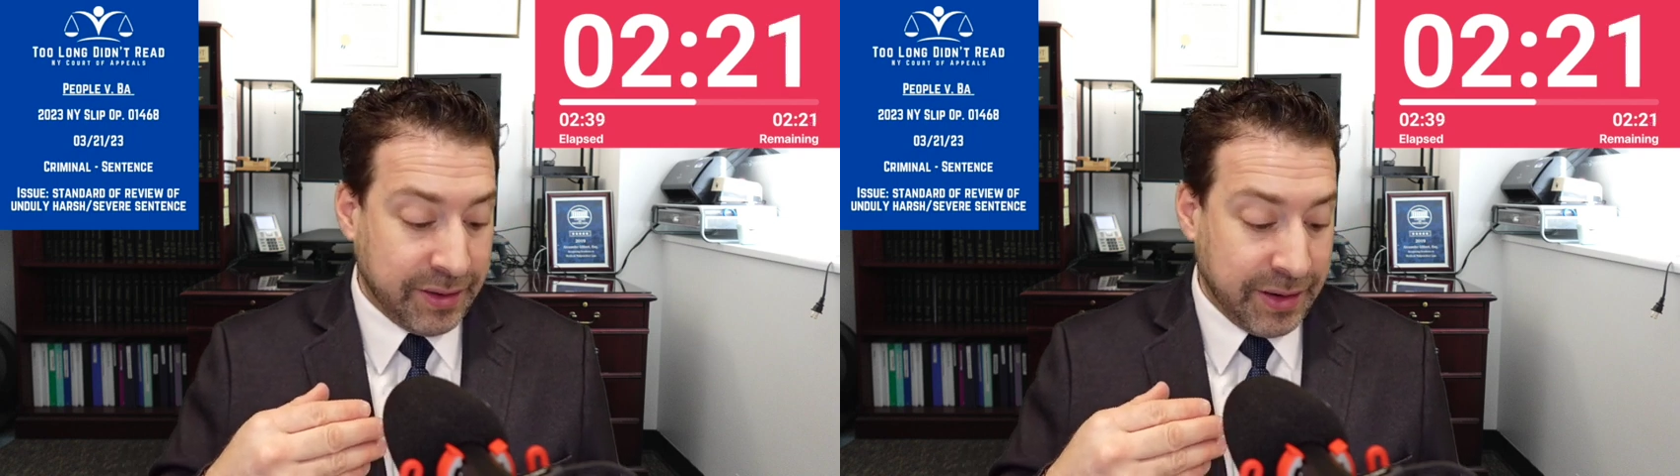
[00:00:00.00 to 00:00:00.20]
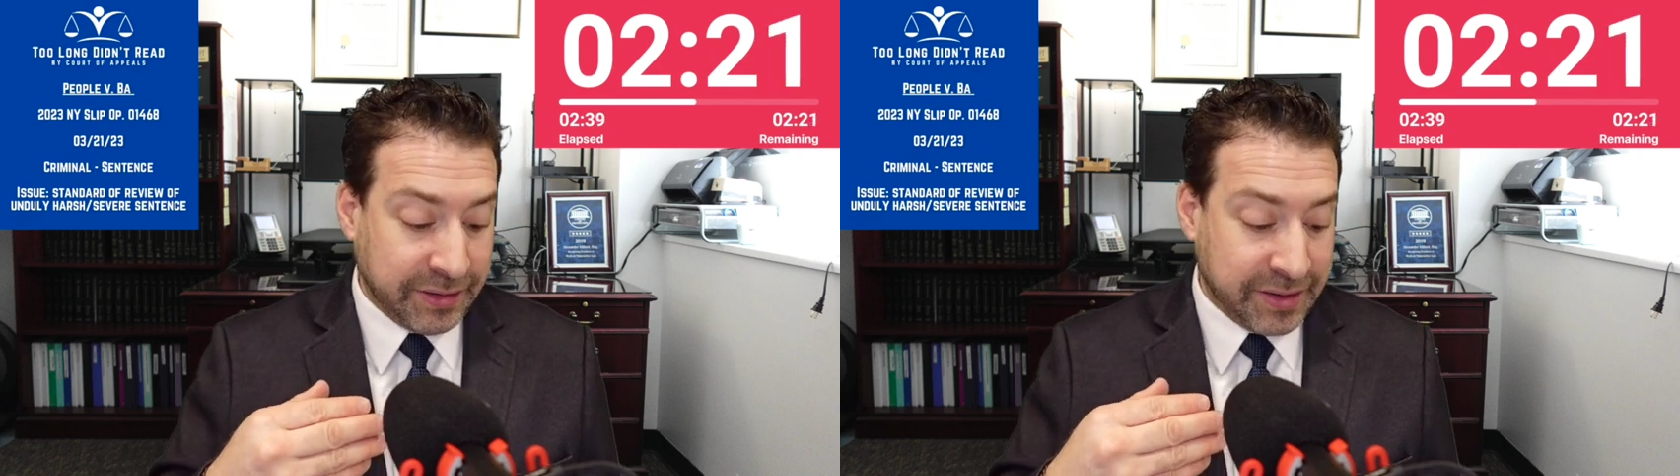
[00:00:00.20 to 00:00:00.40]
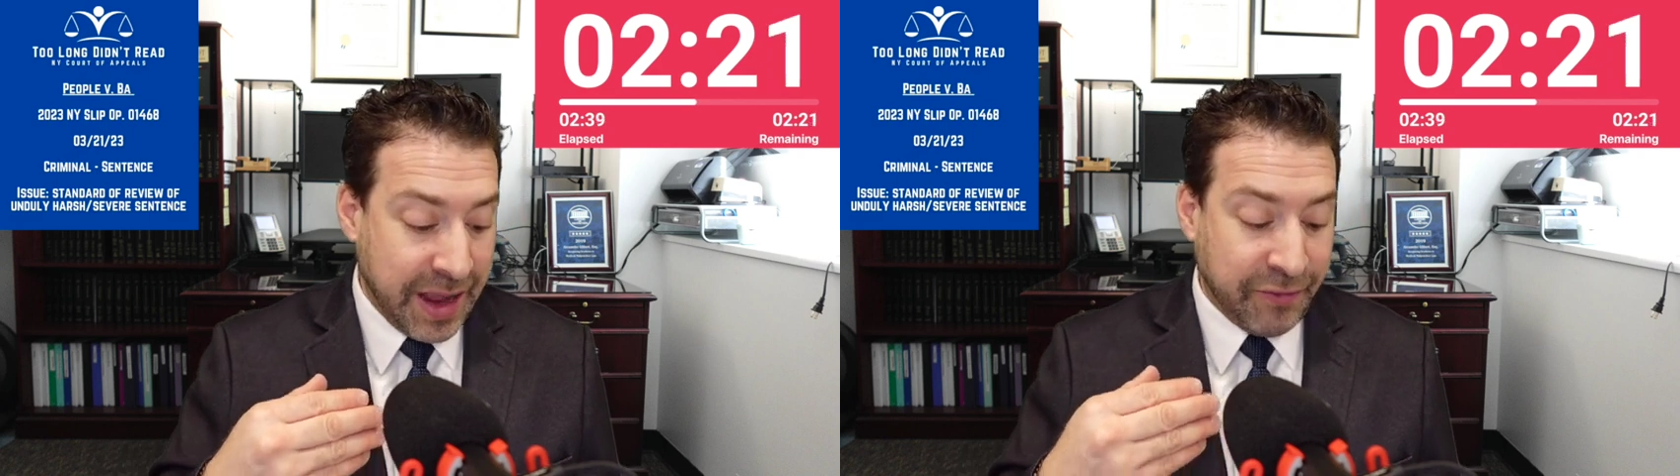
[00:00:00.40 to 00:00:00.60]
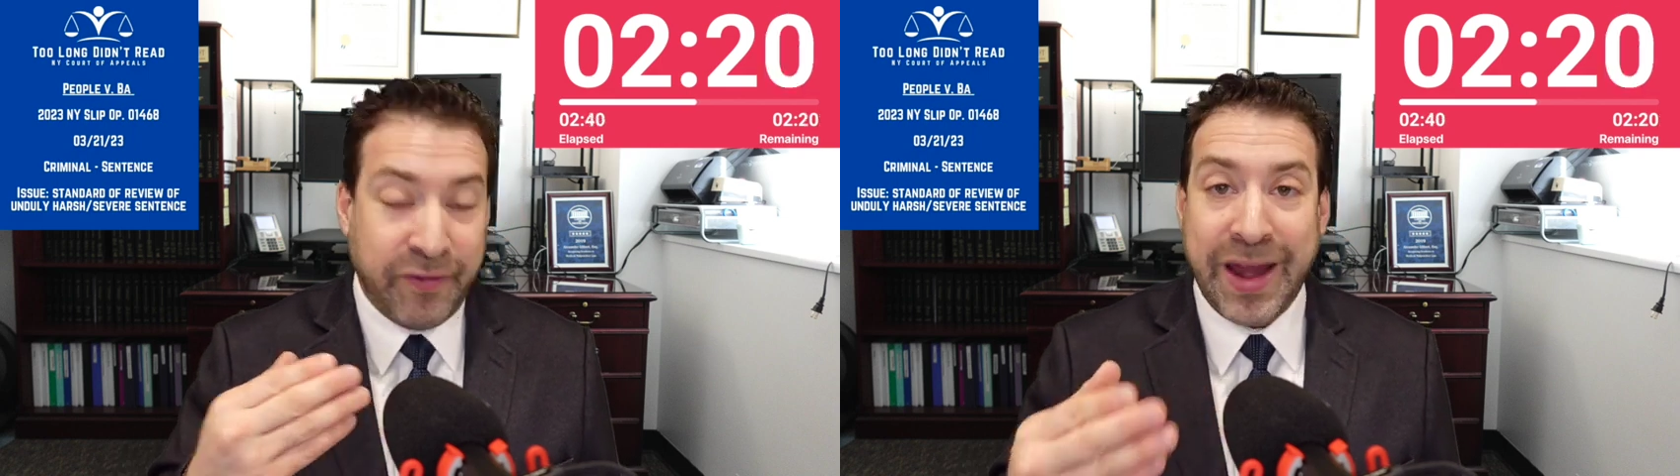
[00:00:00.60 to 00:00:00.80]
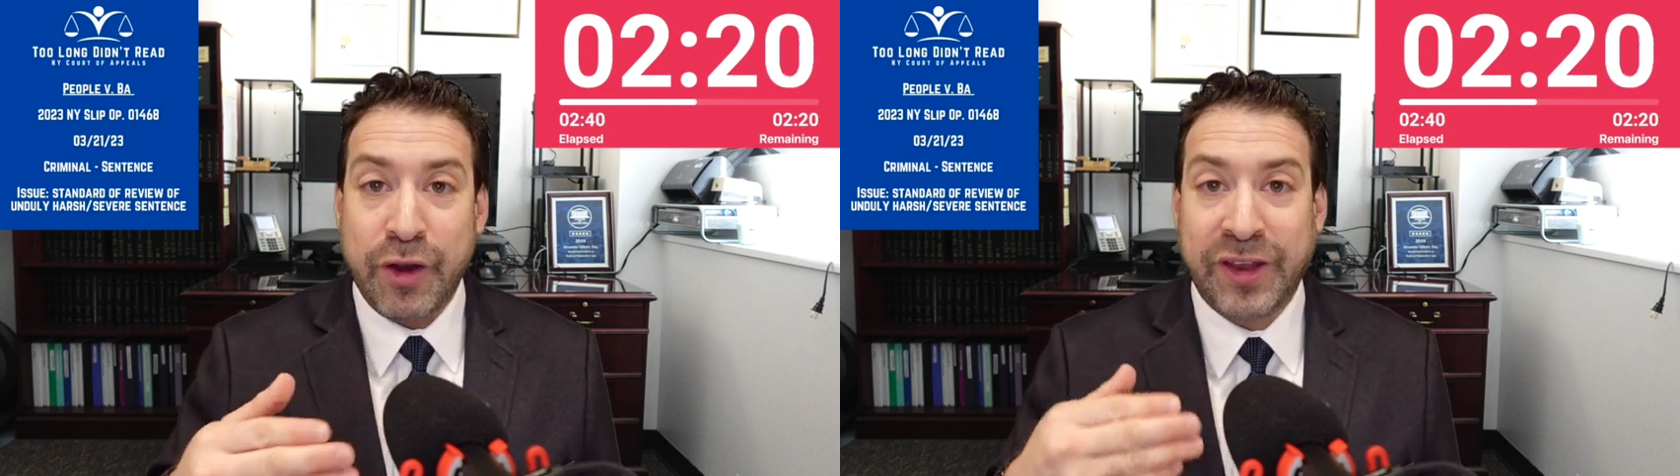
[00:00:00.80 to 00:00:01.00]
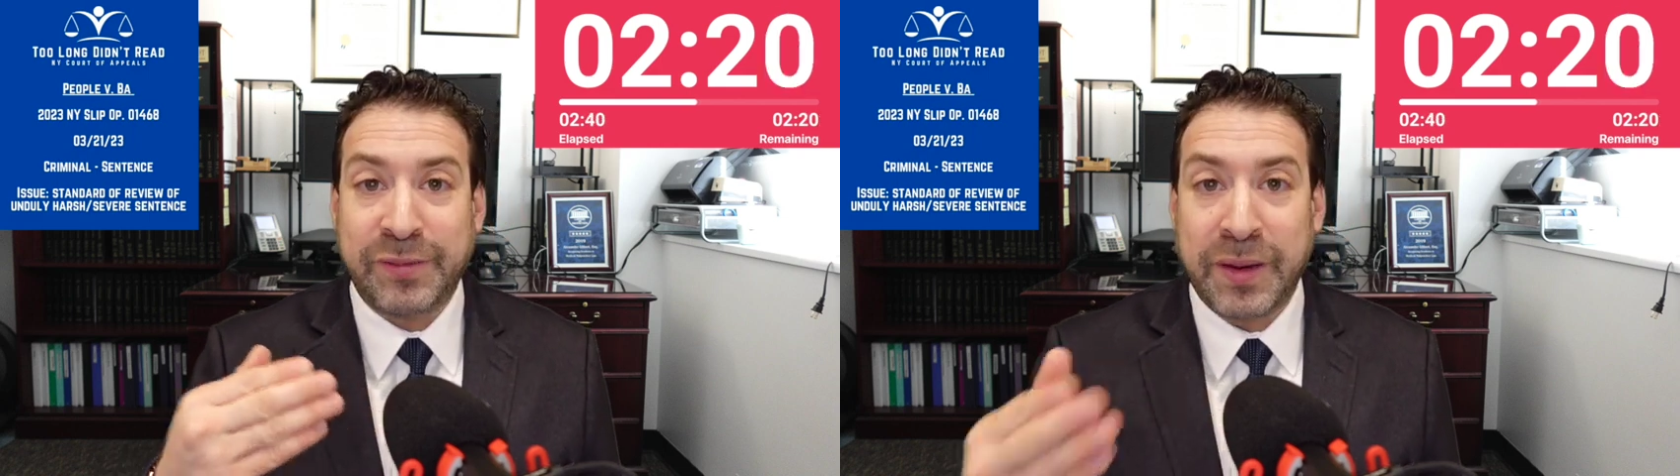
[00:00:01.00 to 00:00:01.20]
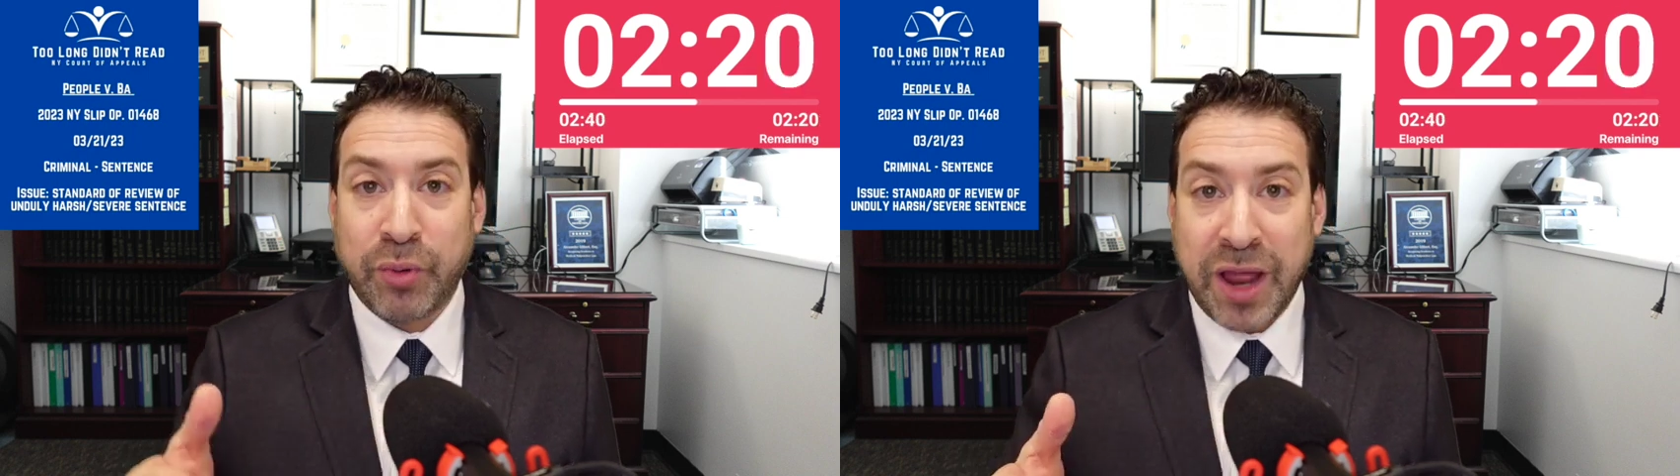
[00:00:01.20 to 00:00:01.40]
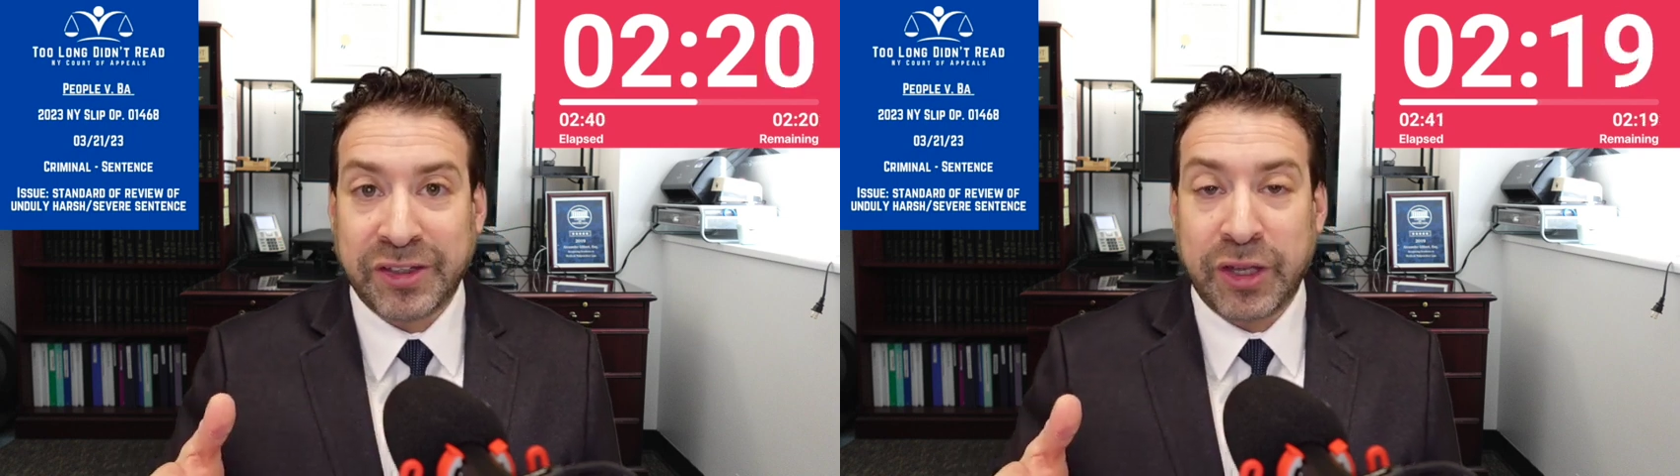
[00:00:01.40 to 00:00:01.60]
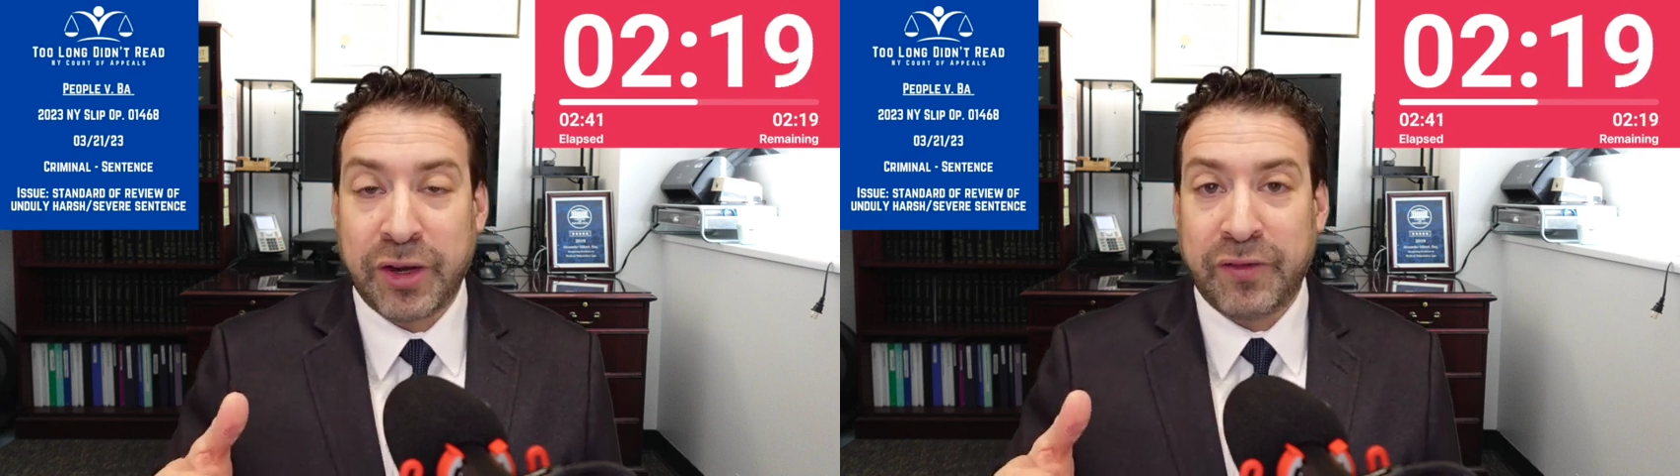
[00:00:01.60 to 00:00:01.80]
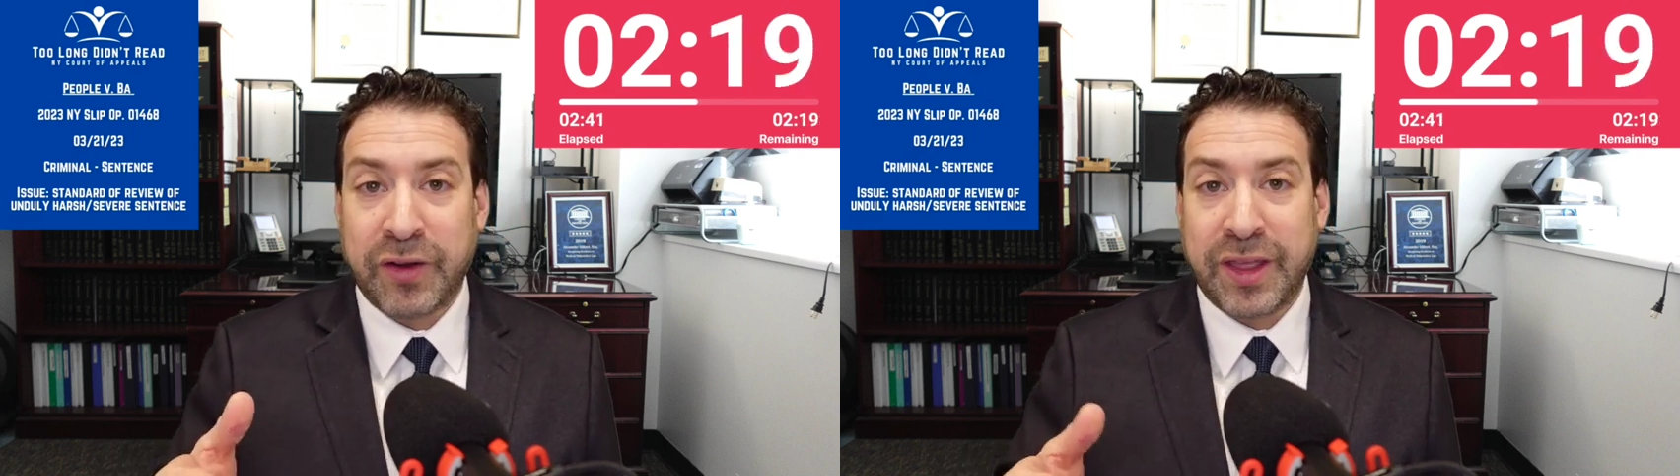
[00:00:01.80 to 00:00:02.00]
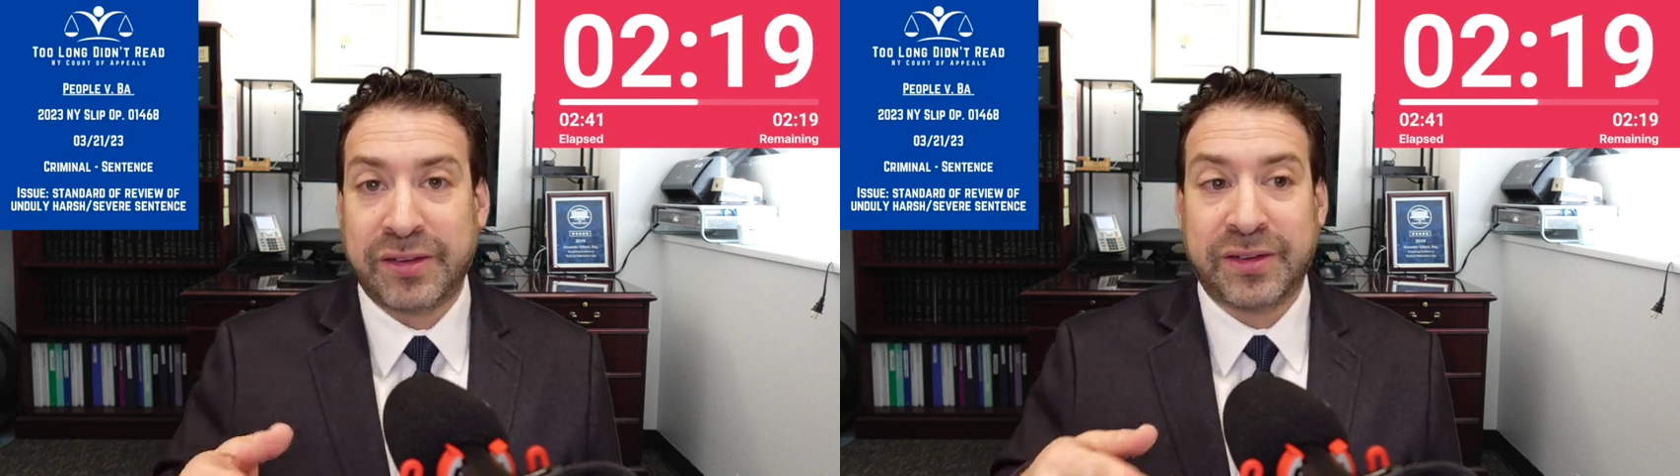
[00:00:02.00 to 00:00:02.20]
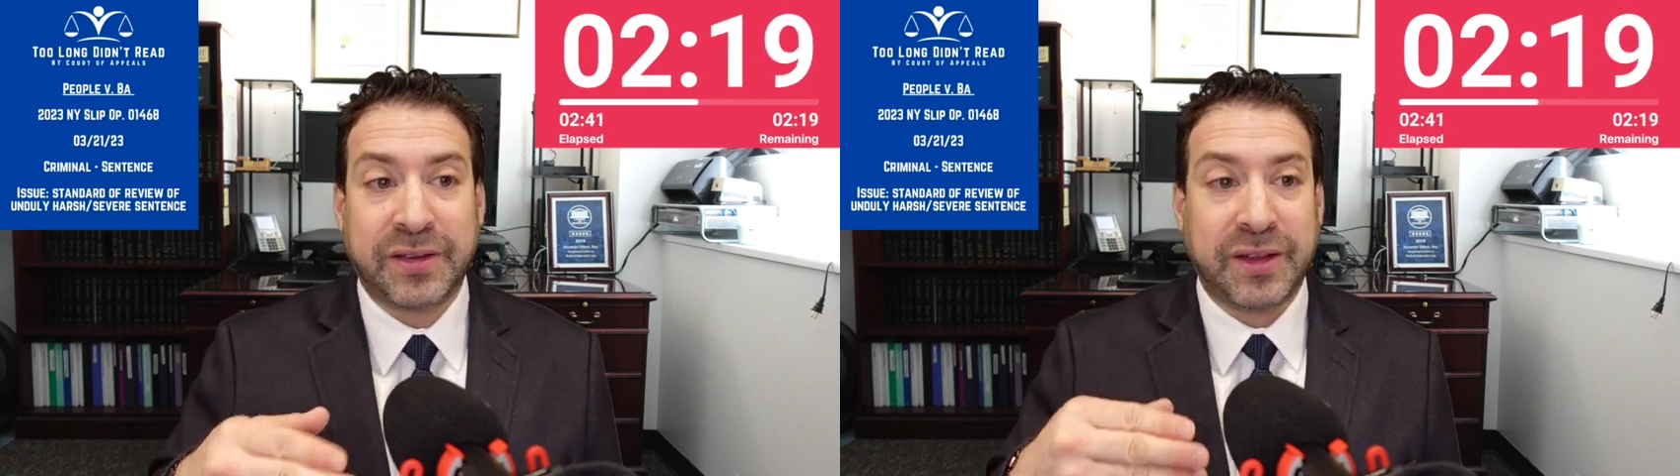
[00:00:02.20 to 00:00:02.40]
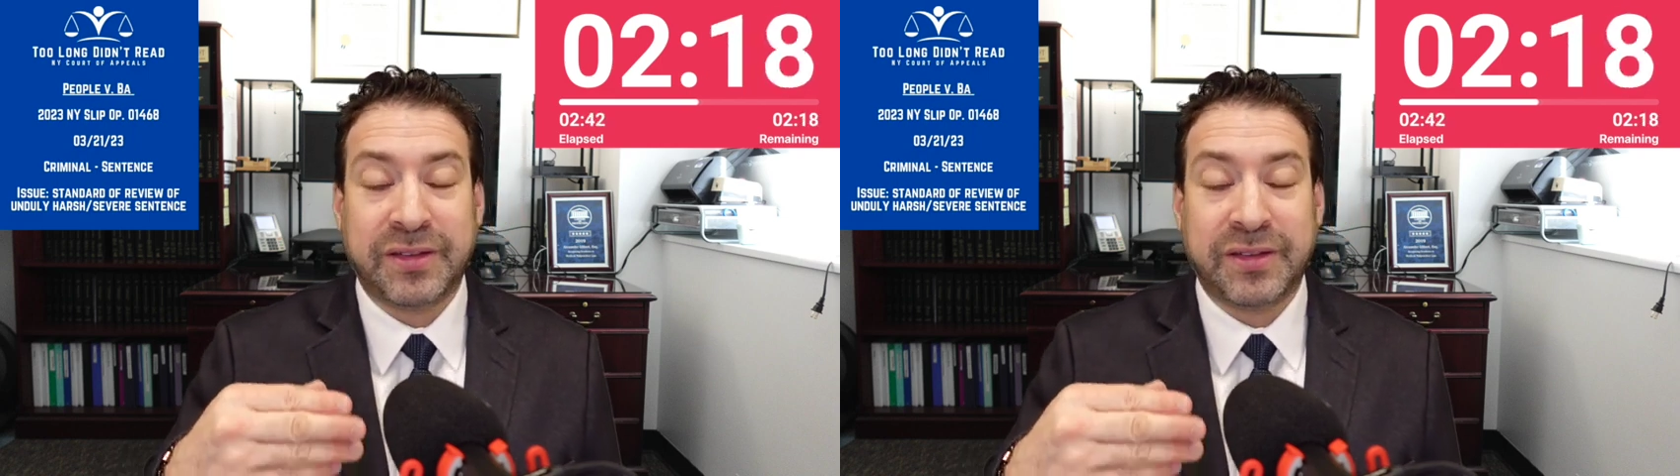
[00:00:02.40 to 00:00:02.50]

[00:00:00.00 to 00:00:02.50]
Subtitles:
it's not fair that he's being prosecuted for this.